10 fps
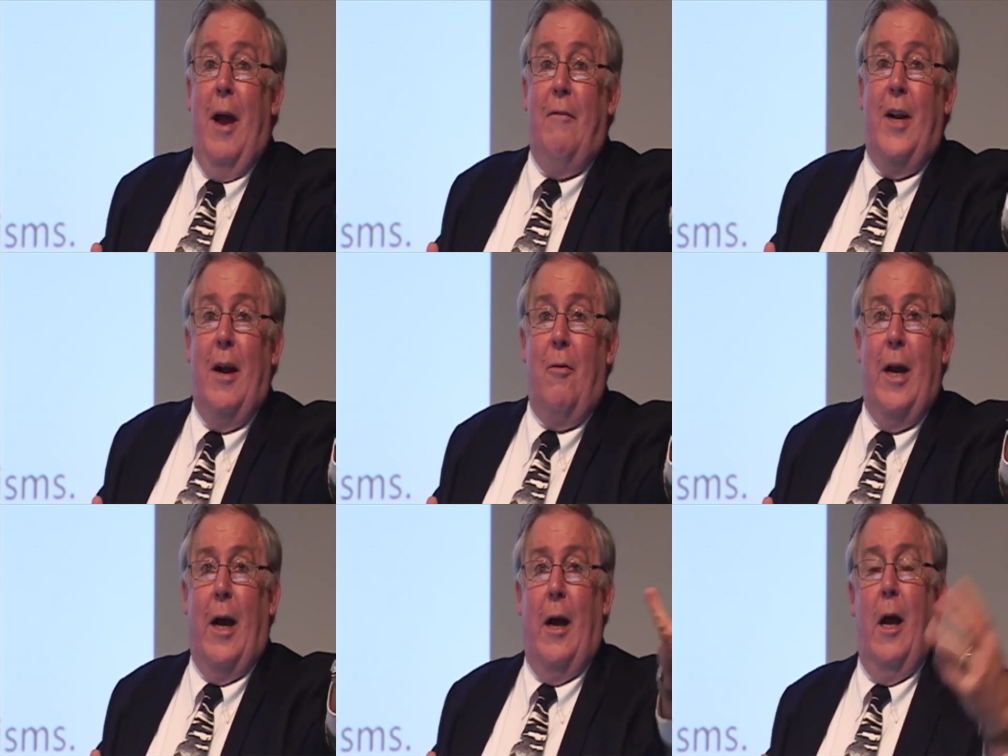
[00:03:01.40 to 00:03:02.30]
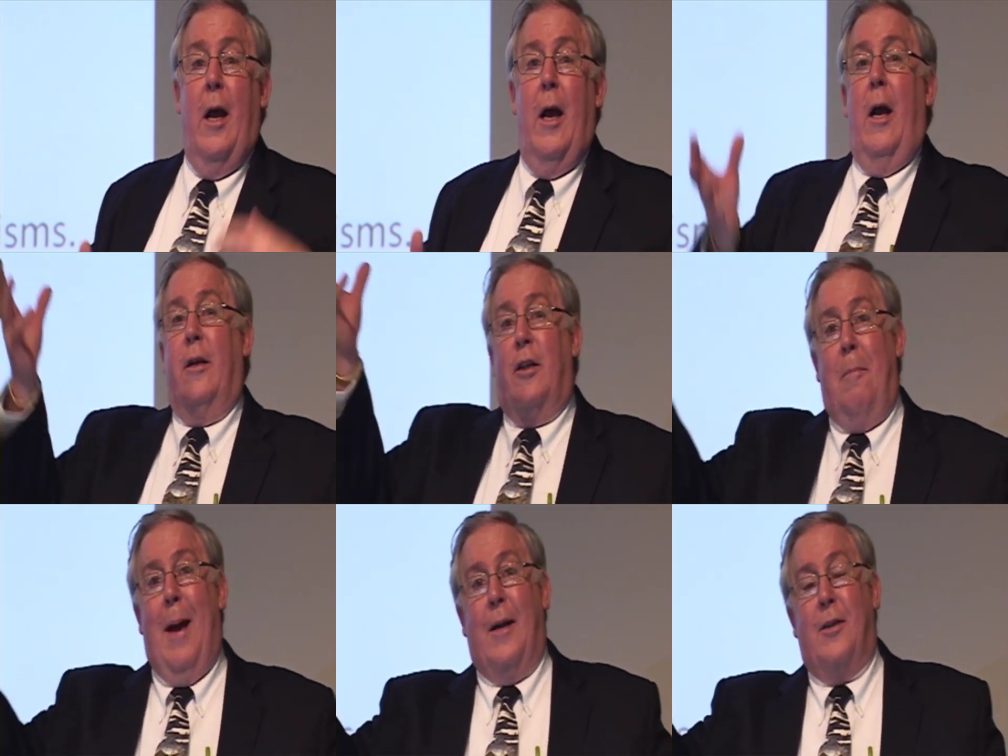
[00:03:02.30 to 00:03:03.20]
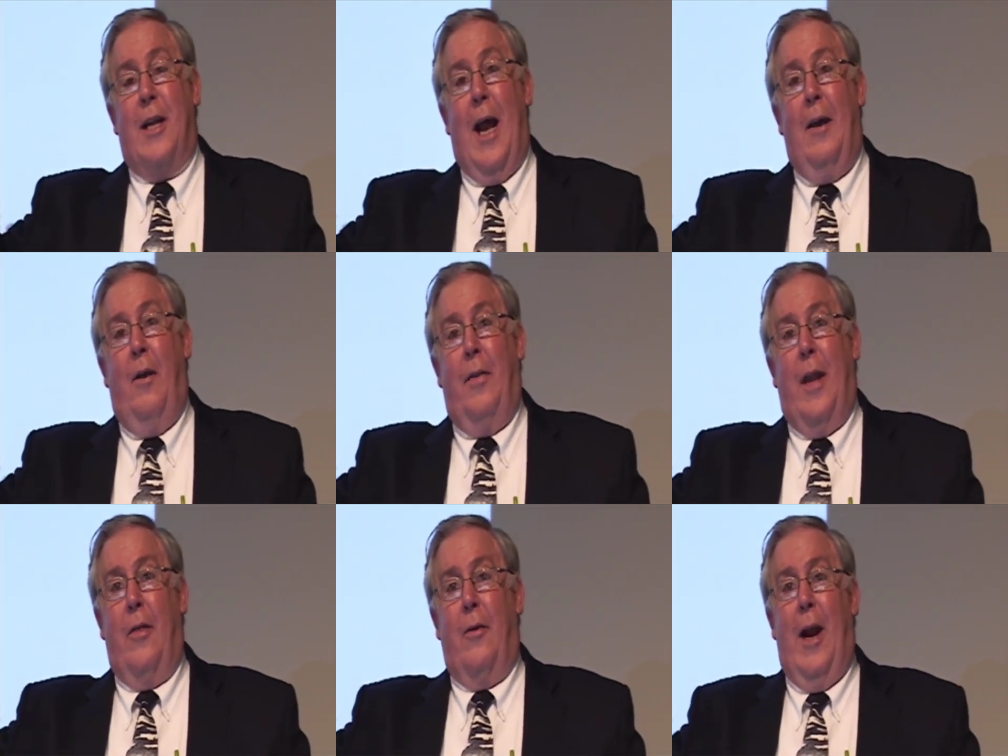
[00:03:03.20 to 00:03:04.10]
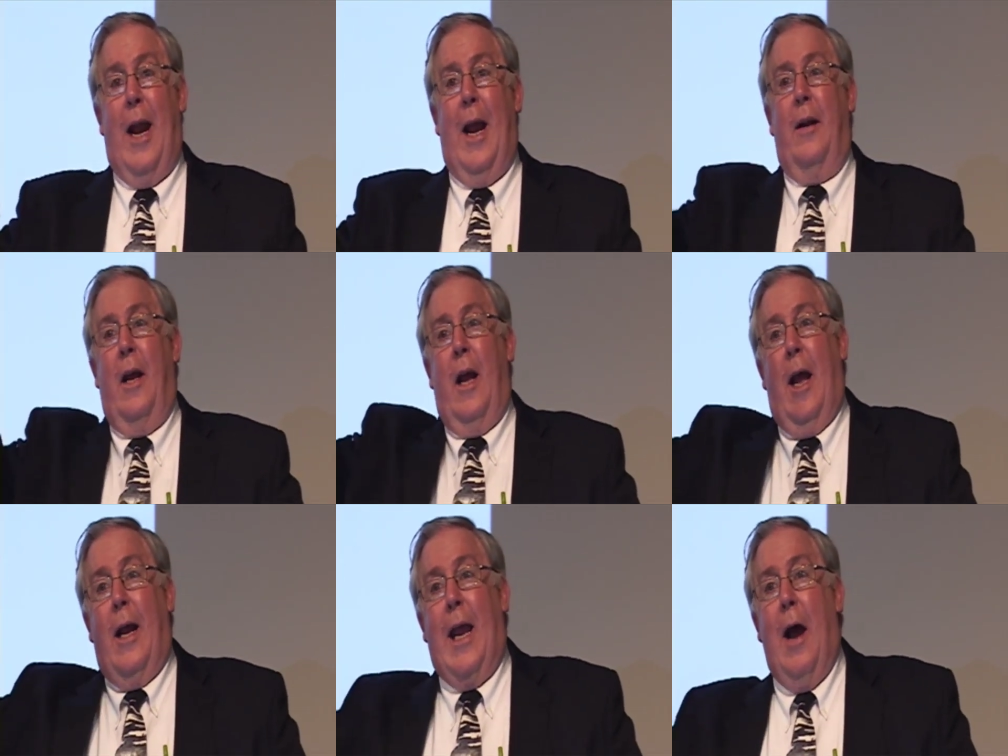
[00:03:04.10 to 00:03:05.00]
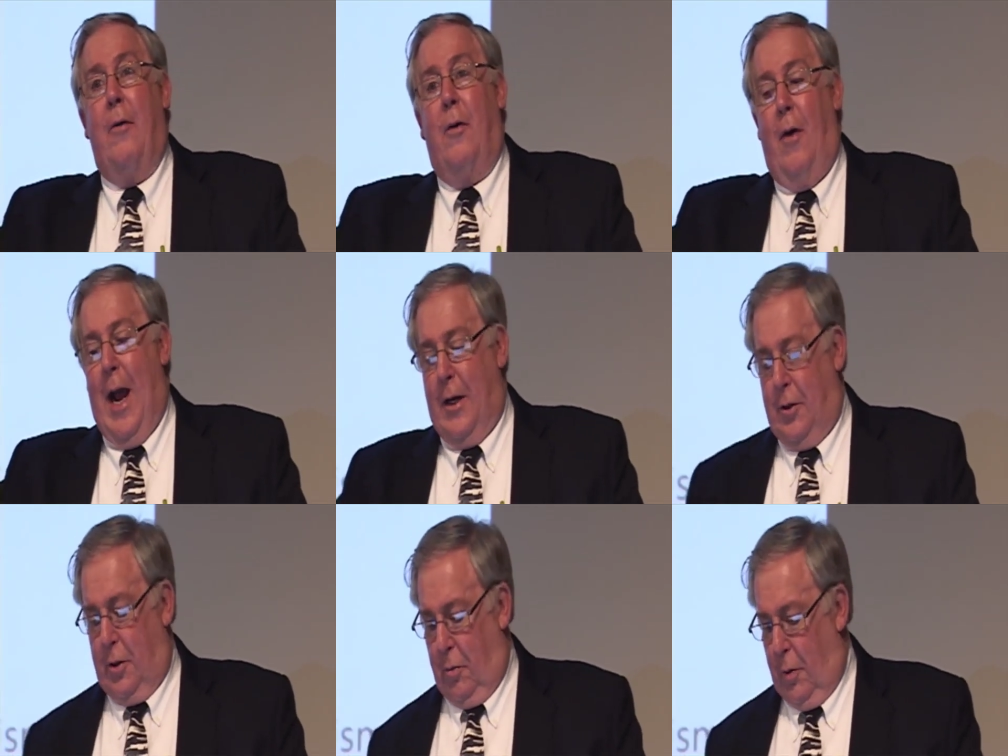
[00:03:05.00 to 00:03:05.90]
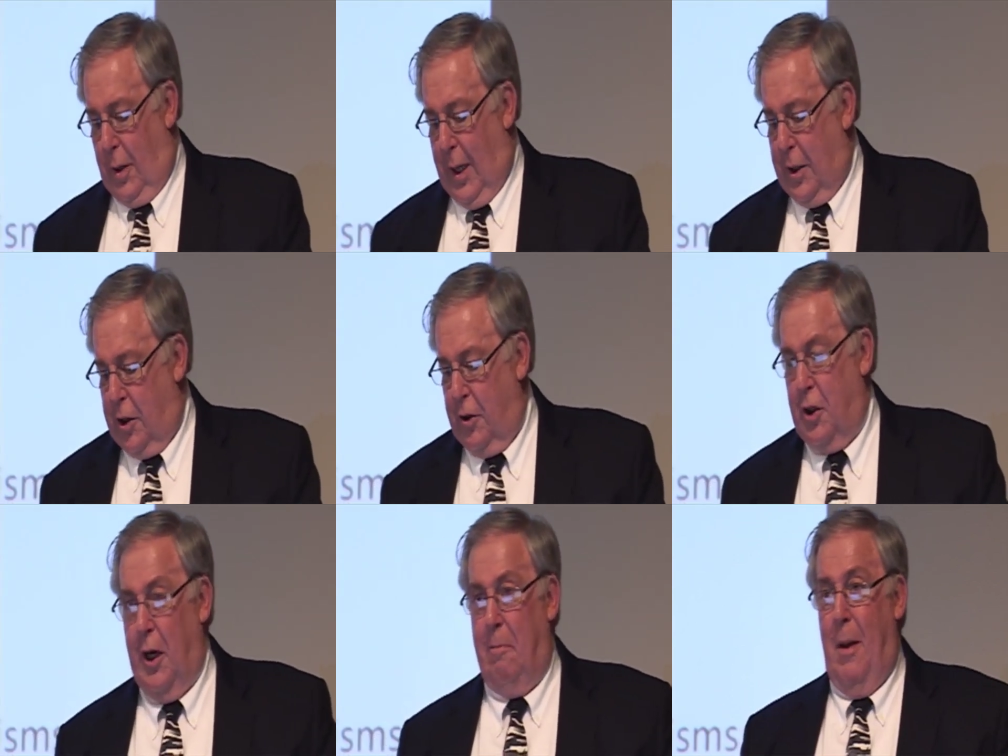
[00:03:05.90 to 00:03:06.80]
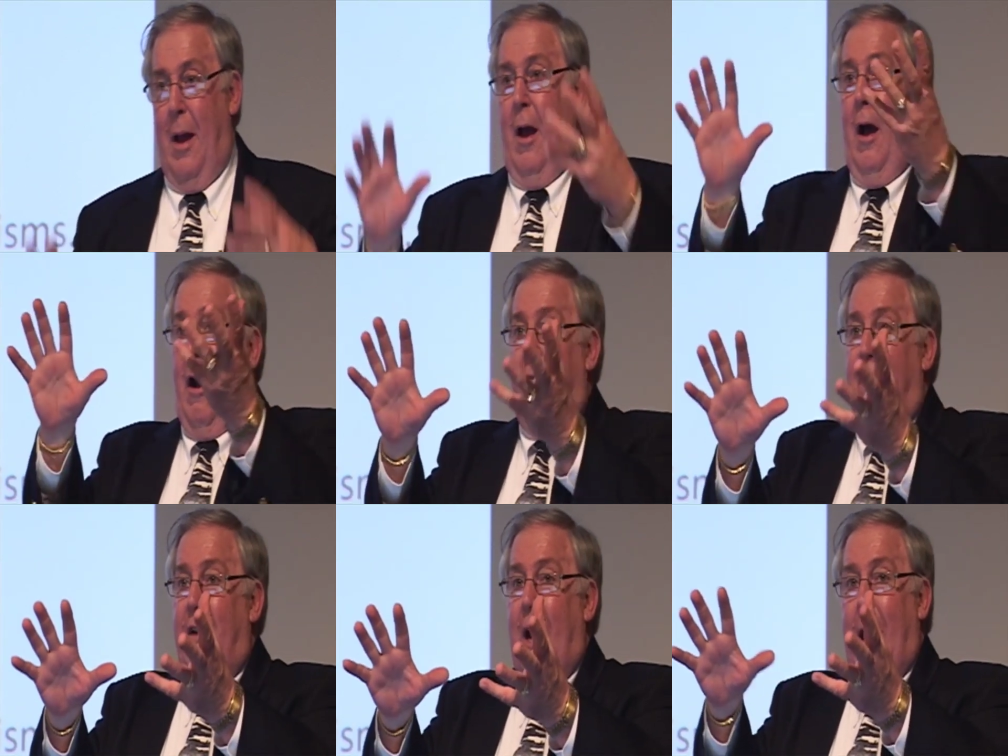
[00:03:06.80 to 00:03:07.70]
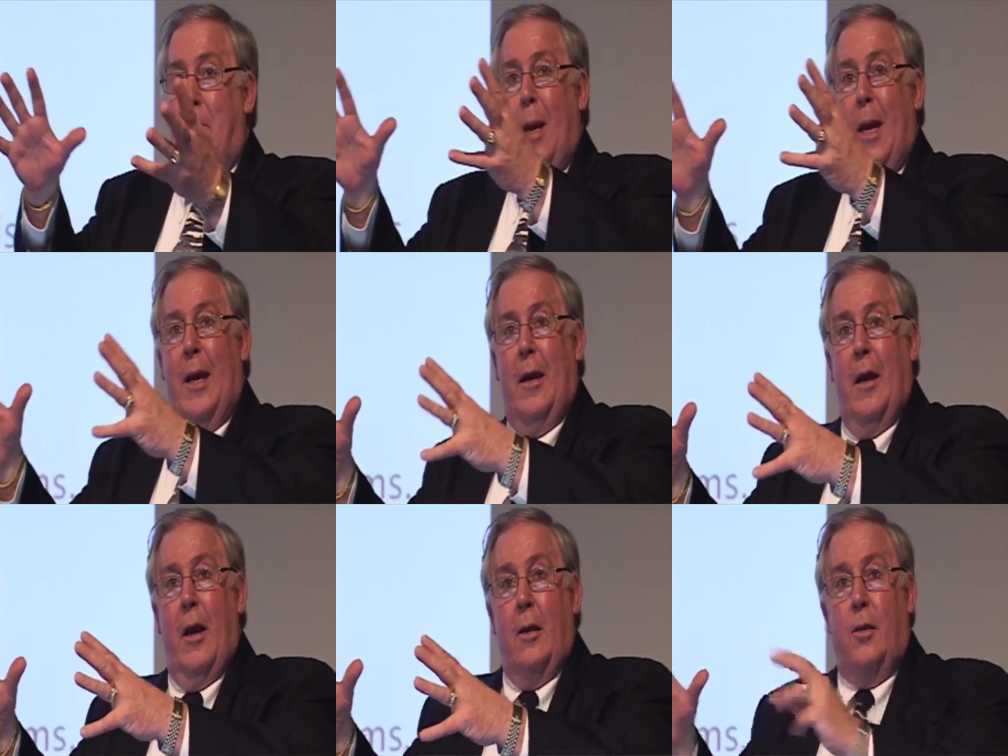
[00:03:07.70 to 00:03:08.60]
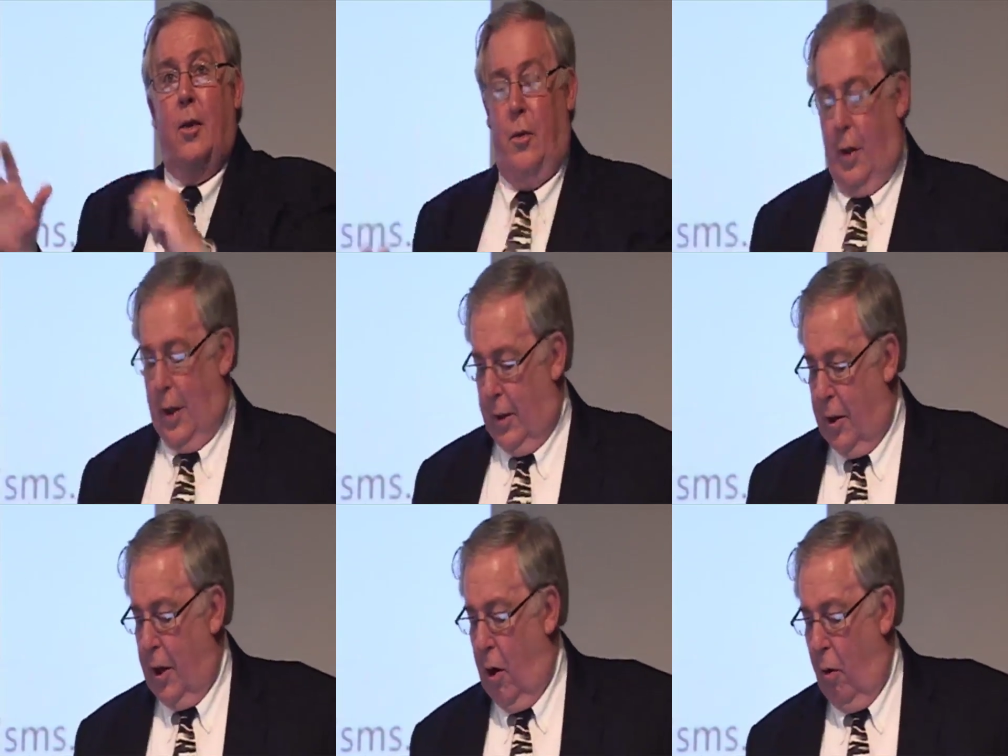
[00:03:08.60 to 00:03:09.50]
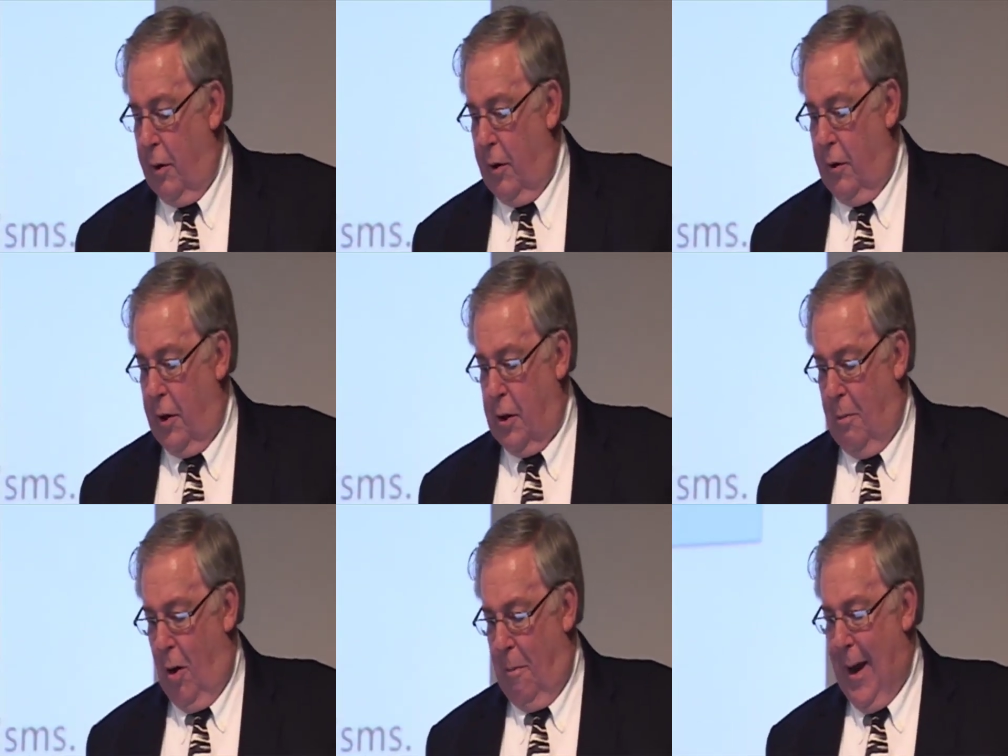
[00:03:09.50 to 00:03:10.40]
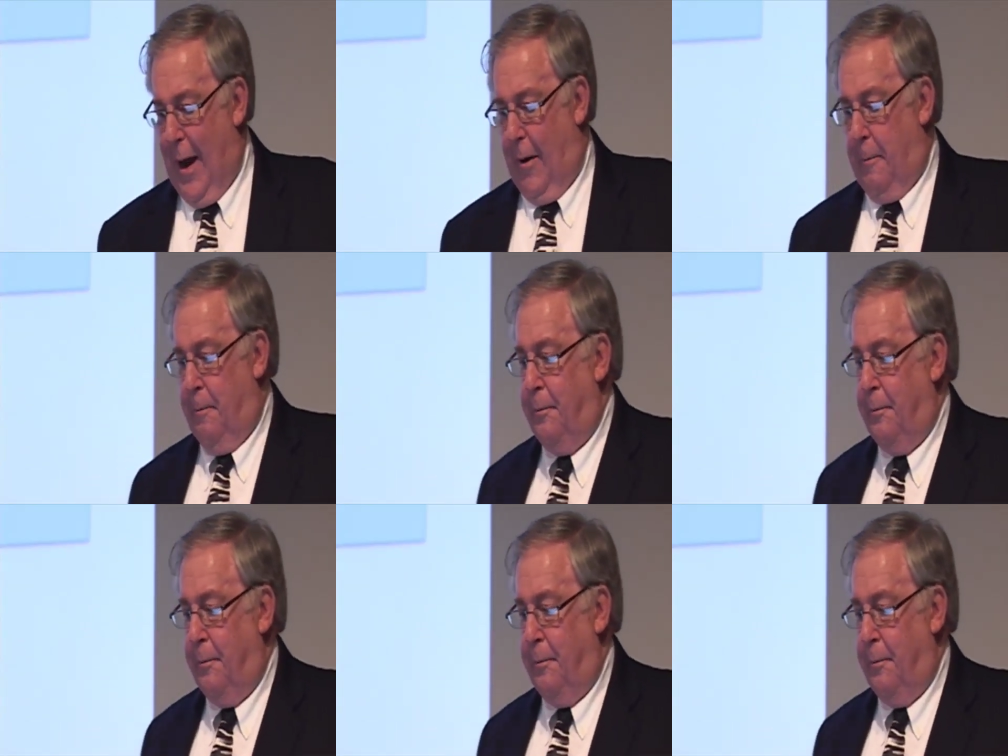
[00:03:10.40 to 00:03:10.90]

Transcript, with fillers: you have diarrhea. Somatostatin, on the other hand, counteracts the relationship of VIP to the, the colon or the small bowel.